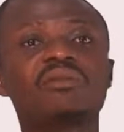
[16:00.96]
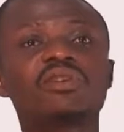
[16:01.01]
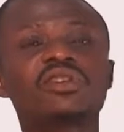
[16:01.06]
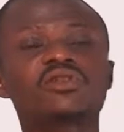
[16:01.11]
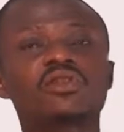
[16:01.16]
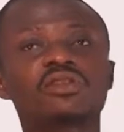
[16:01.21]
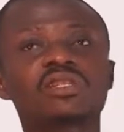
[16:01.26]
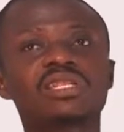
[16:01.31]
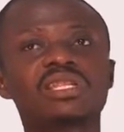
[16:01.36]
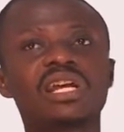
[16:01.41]

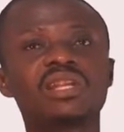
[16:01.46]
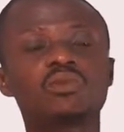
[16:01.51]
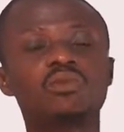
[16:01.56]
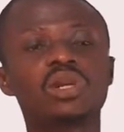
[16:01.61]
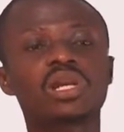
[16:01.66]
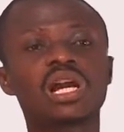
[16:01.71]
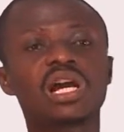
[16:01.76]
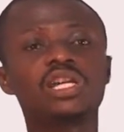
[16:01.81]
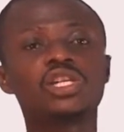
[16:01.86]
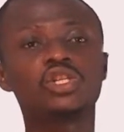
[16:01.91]
resources that we
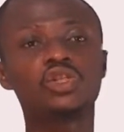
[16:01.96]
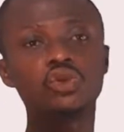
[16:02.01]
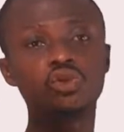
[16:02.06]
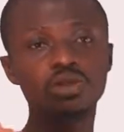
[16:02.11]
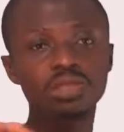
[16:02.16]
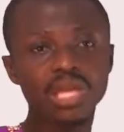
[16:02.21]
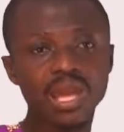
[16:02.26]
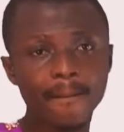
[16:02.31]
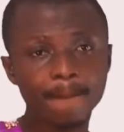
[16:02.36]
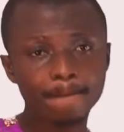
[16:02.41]
can
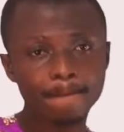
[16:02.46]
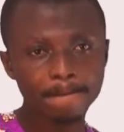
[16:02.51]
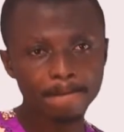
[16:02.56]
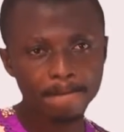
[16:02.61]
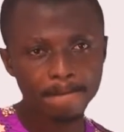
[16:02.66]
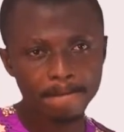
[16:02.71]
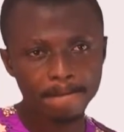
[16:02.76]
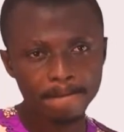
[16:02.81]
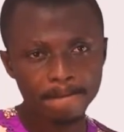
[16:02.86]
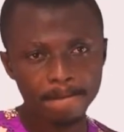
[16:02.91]
use them
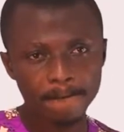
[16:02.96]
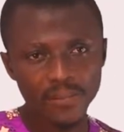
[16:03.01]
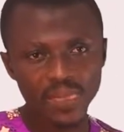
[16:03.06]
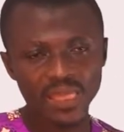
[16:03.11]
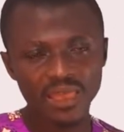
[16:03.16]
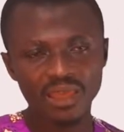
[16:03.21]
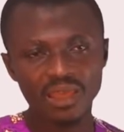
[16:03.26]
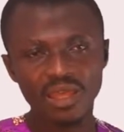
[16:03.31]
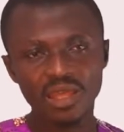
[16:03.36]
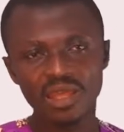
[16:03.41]

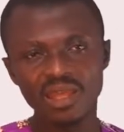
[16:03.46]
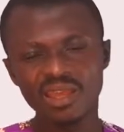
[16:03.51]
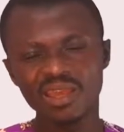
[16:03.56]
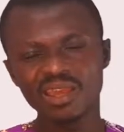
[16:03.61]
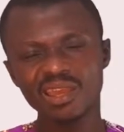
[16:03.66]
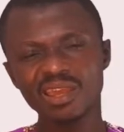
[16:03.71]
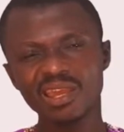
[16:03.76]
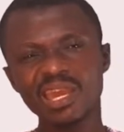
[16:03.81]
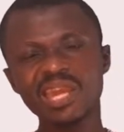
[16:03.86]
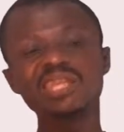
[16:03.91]

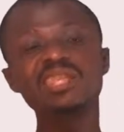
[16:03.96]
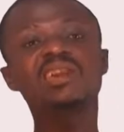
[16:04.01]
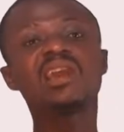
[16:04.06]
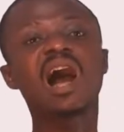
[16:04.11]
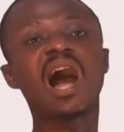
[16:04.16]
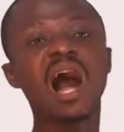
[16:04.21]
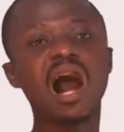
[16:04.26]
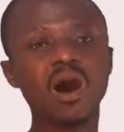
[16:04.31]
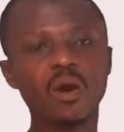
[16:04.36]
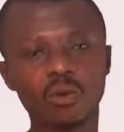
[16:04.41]

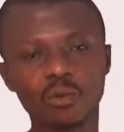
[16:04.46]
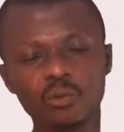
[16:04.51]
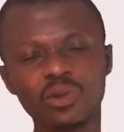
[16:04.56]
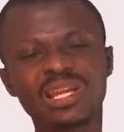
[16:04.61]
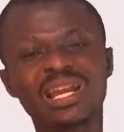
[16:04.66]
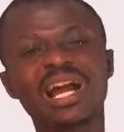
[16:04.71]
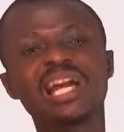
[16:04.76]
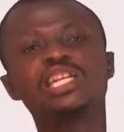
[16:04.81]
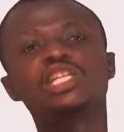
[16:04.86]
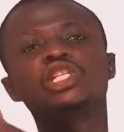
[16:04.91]
anyhow. We
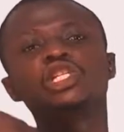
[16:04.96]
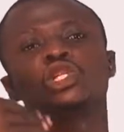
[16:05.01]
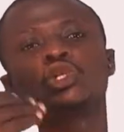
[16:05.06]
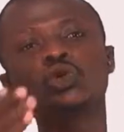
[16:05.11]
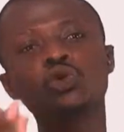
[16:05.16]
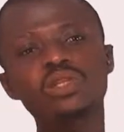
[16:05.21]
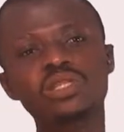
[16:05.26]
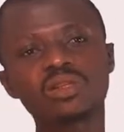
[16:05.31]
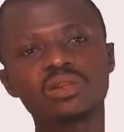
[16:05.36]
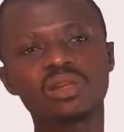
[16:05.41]
can
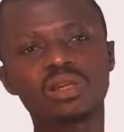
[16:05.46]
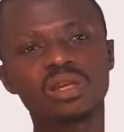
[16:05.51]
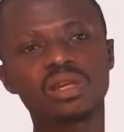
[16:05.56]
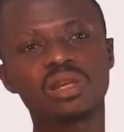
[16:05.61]
use